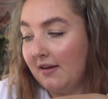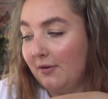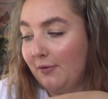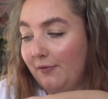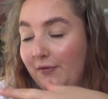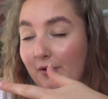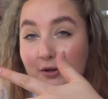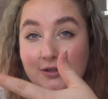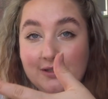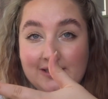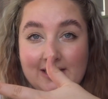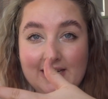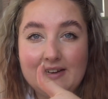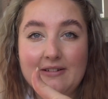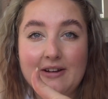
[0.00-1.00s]

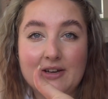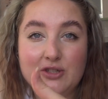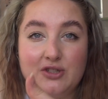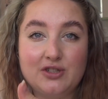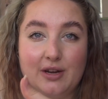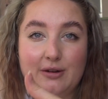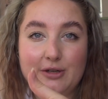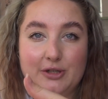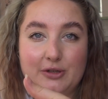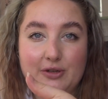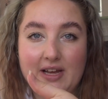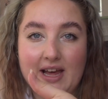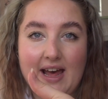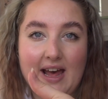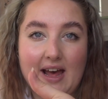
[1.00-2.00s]
volunteering and social
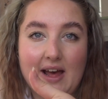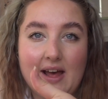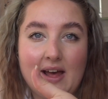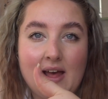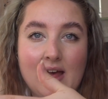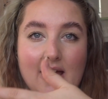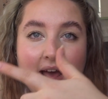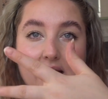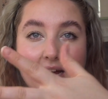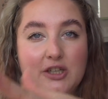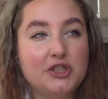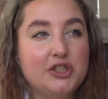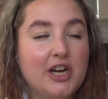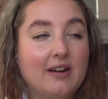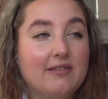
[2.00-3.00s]
care,
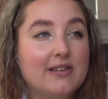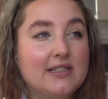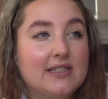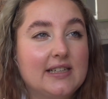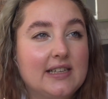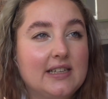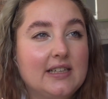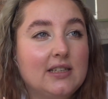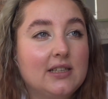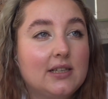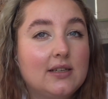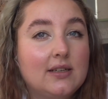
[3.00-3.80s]
and charity.